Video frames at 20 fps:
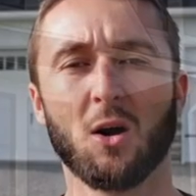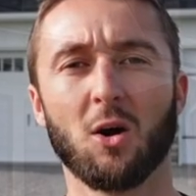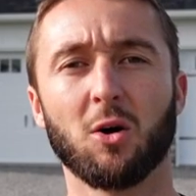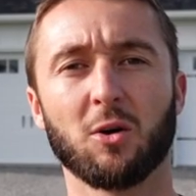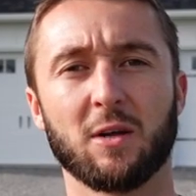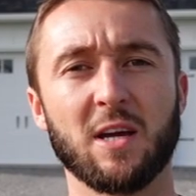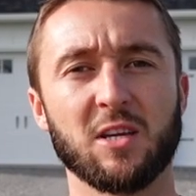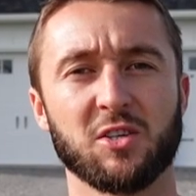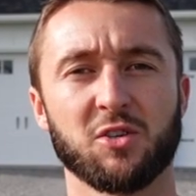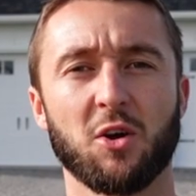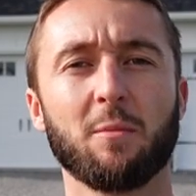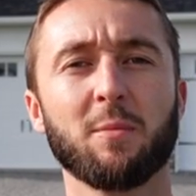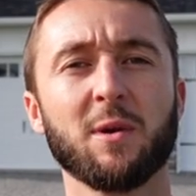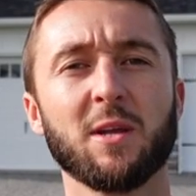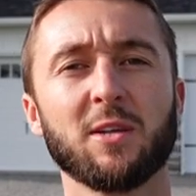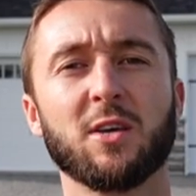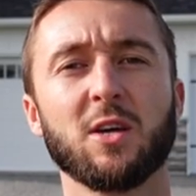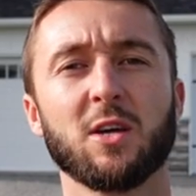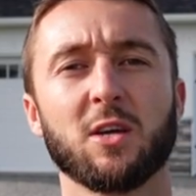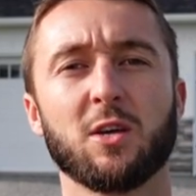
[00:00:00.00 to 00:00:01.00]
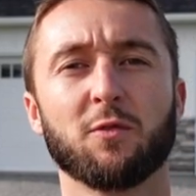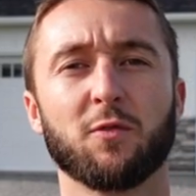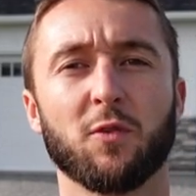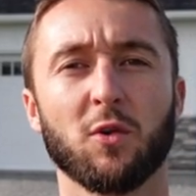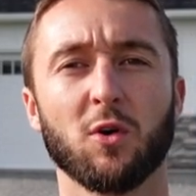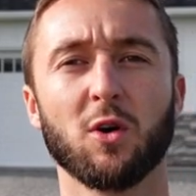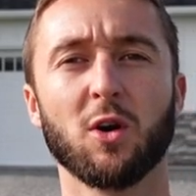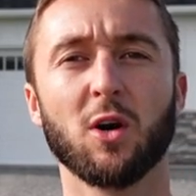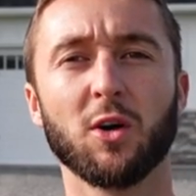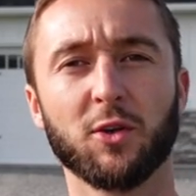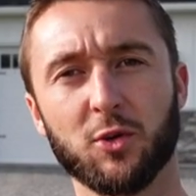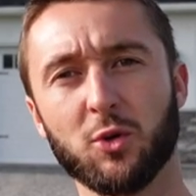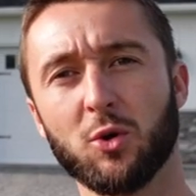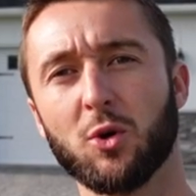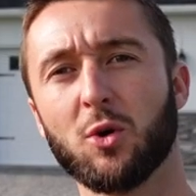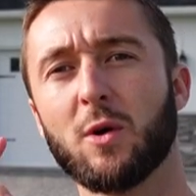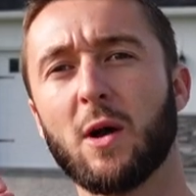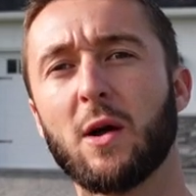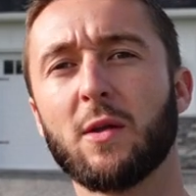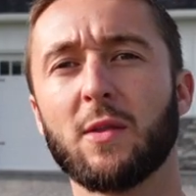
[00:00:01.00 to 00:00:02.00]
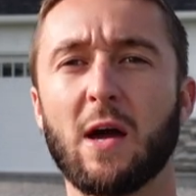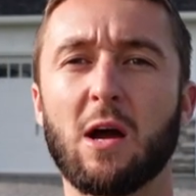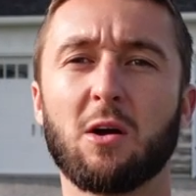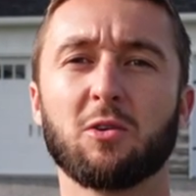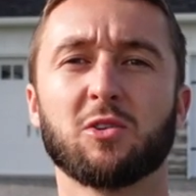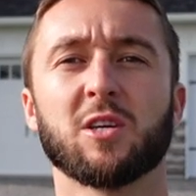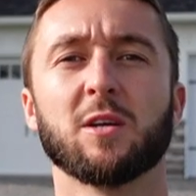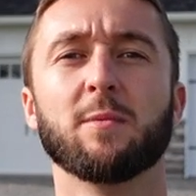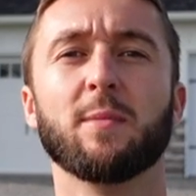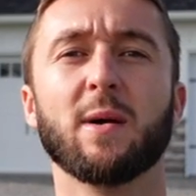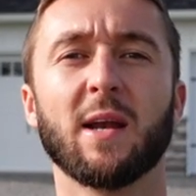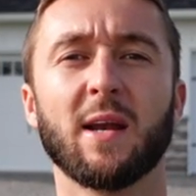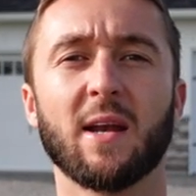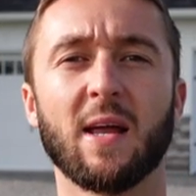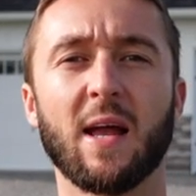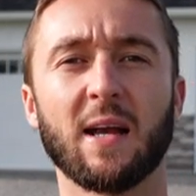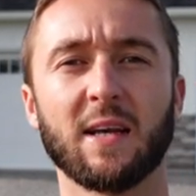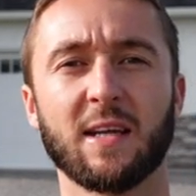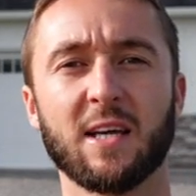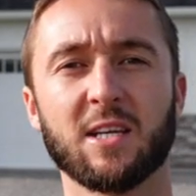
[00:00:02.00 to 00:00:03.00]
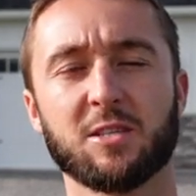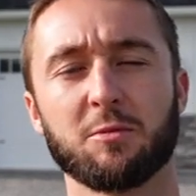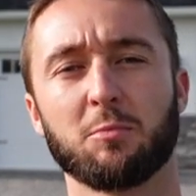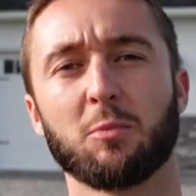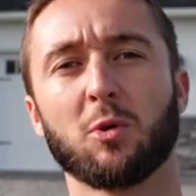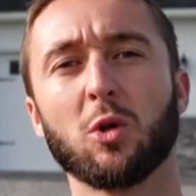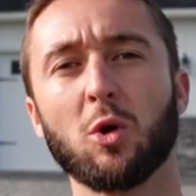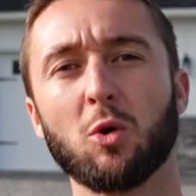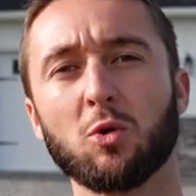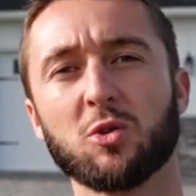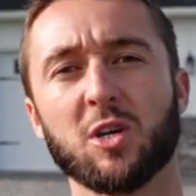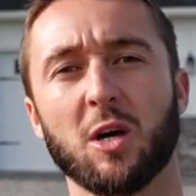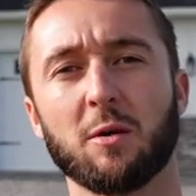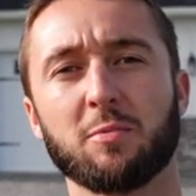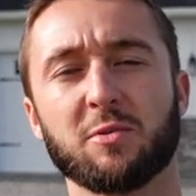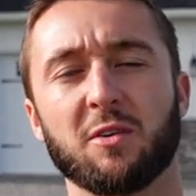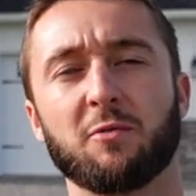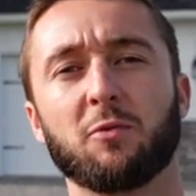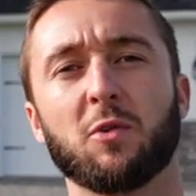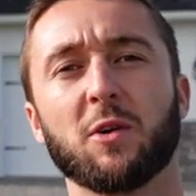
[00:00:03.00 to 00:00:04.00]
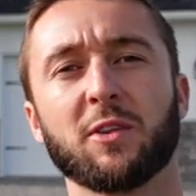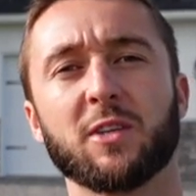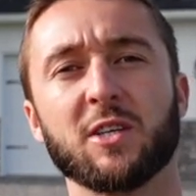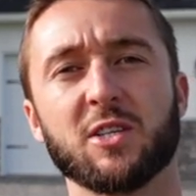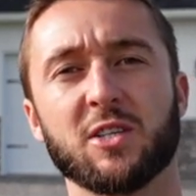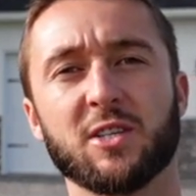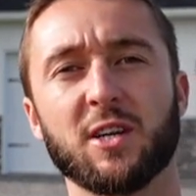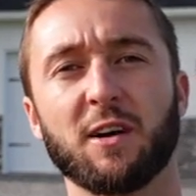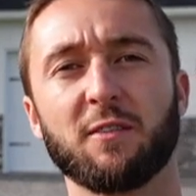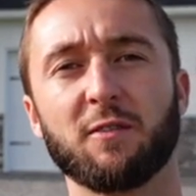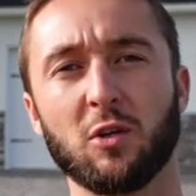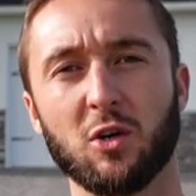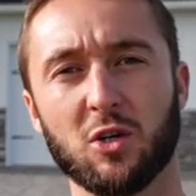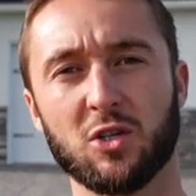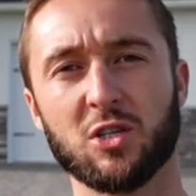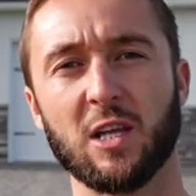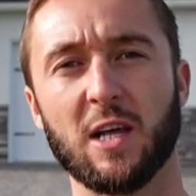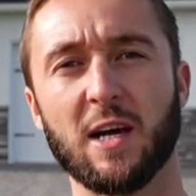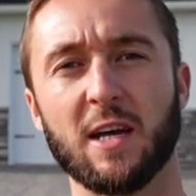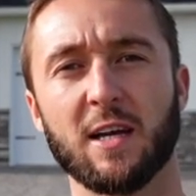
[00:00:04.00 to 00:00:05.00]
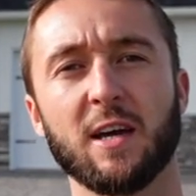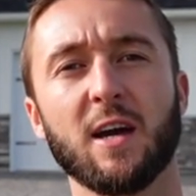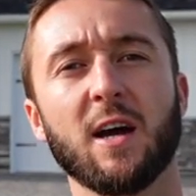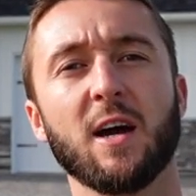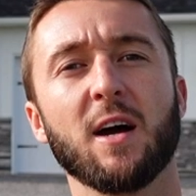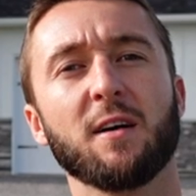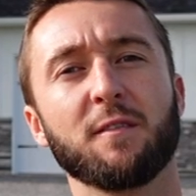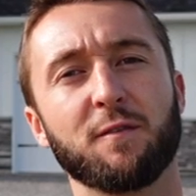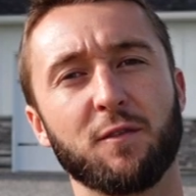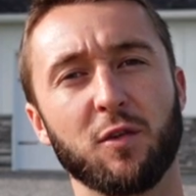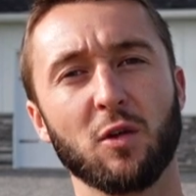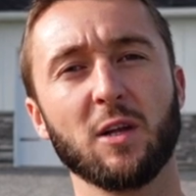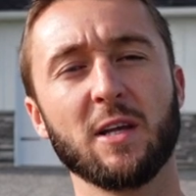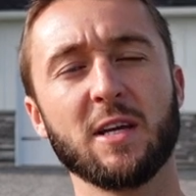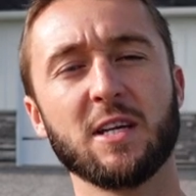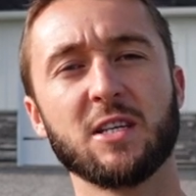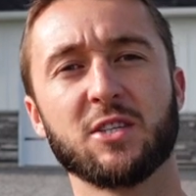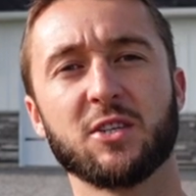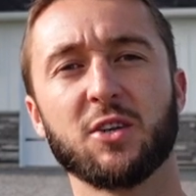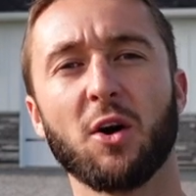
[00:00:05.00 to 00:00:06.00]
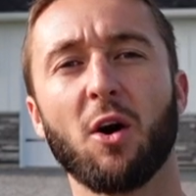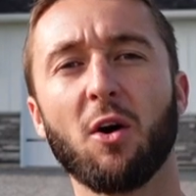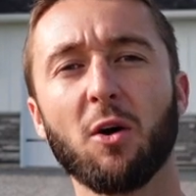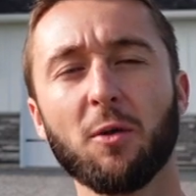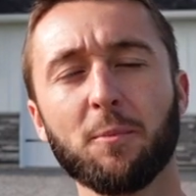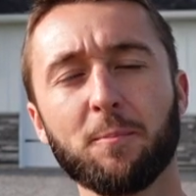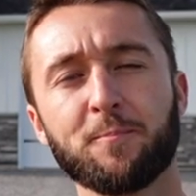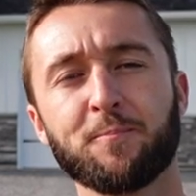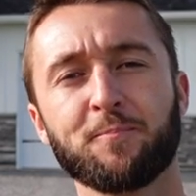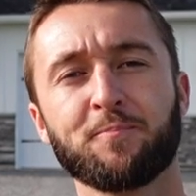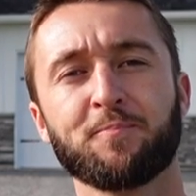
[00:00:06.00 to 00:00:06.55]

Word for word: Okay, so I'm gonna take you for a tour around the house in a minute and get some close-ups of what this stuff looks like fully installed.